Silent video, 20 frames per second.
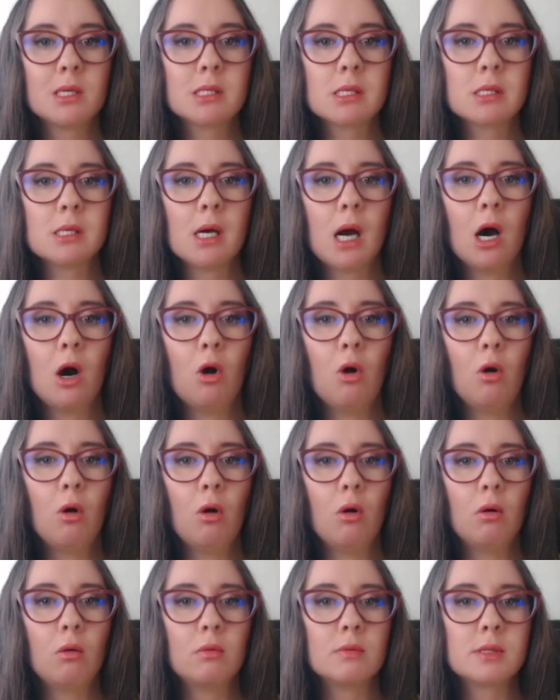is our
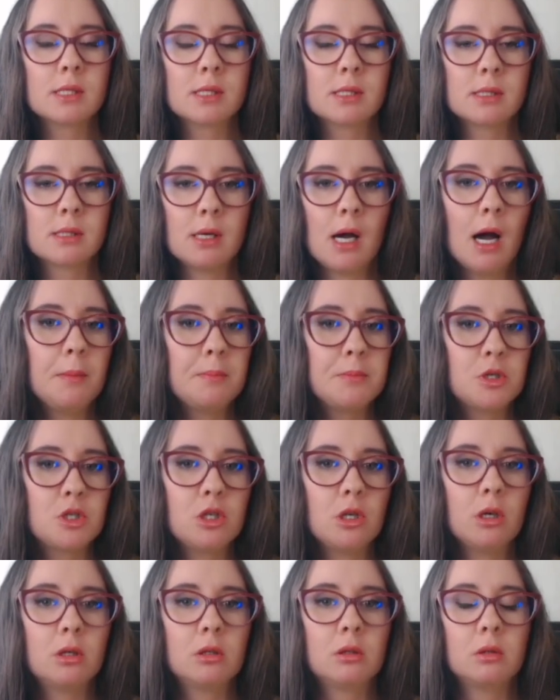
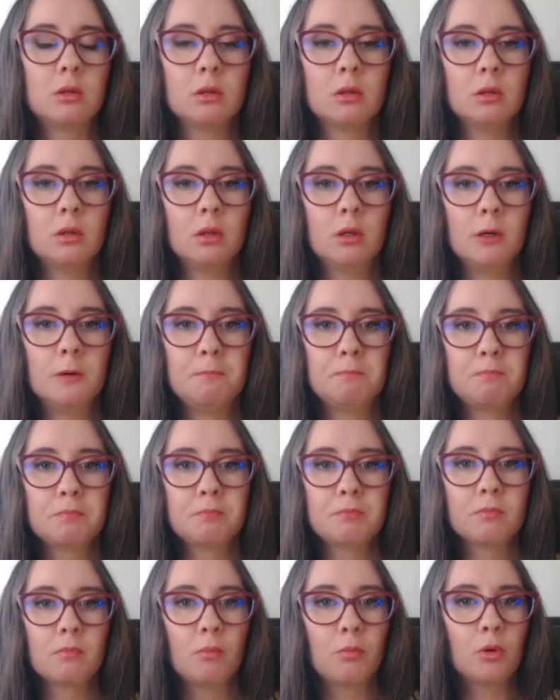subject,
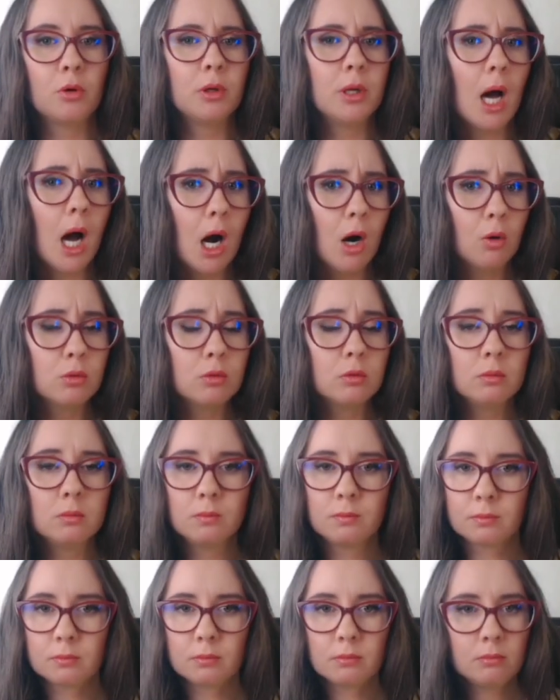pronoun.
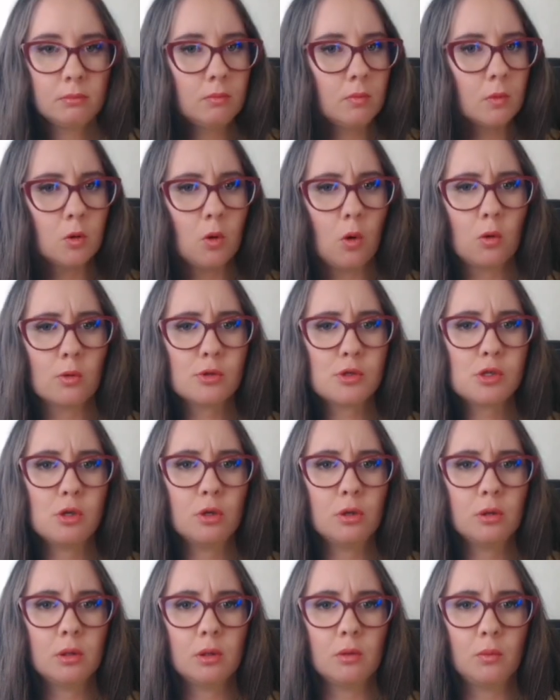
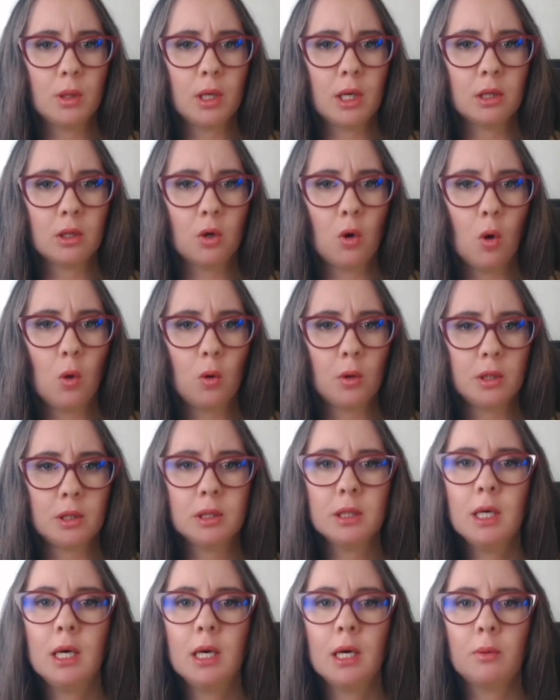Also, we can call
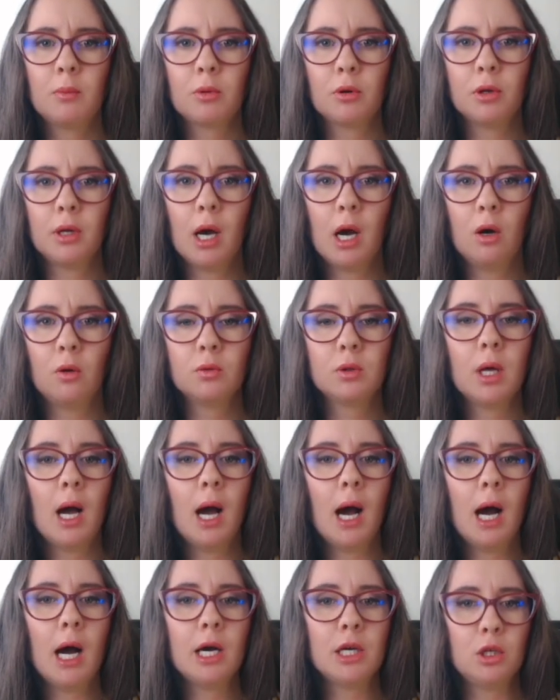it pronoun
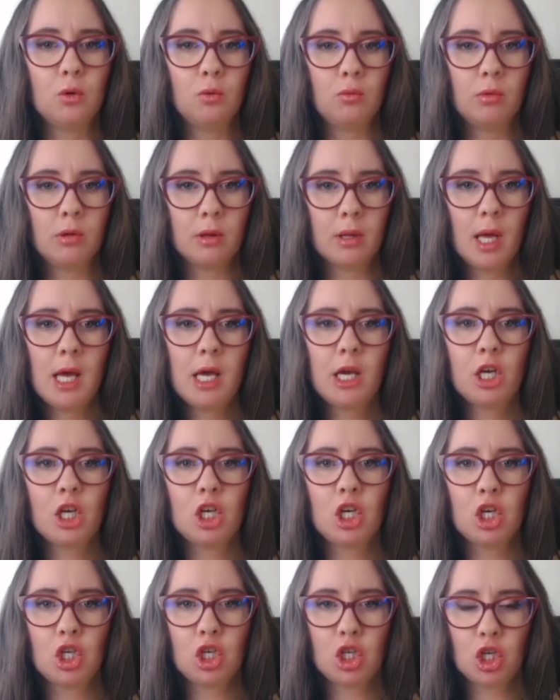are, you, they,
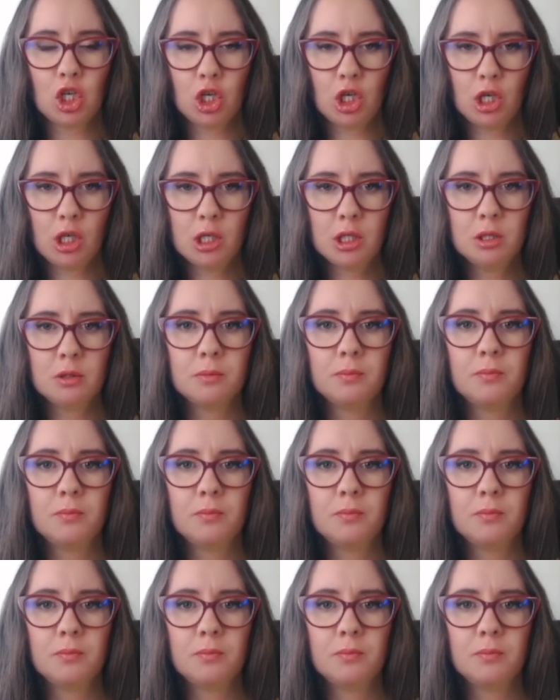he, she, it.